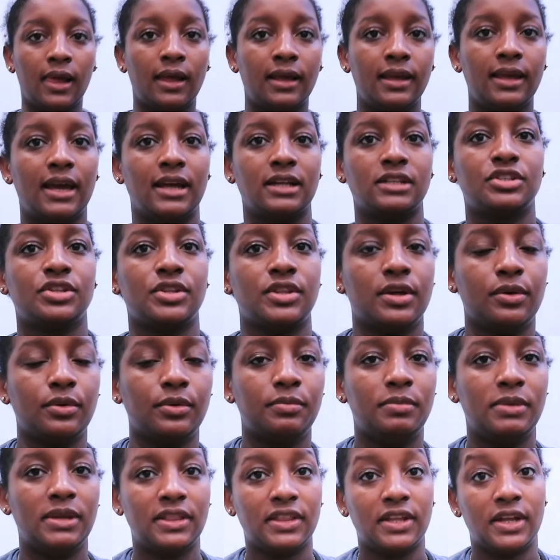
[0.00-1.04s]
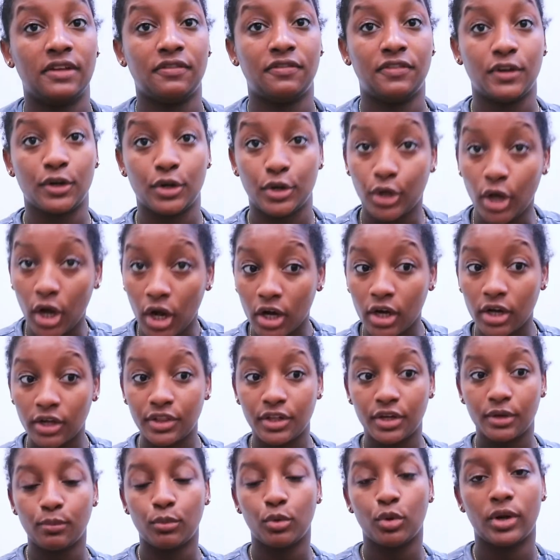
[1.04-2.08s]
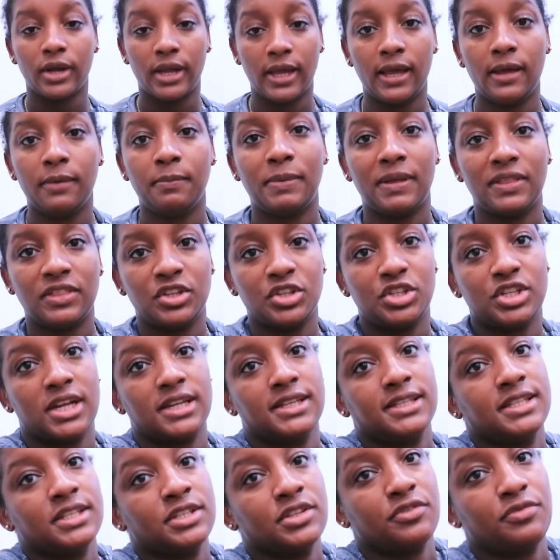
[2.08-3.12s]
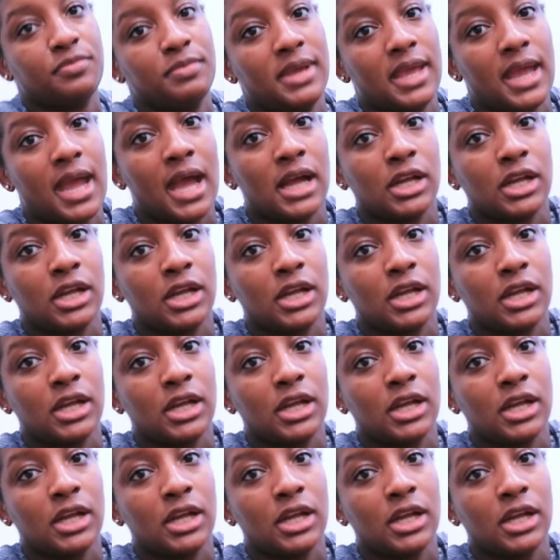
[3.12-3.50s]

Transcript: yeah, so that would mean that if they're younger, they're more hip and the chances of me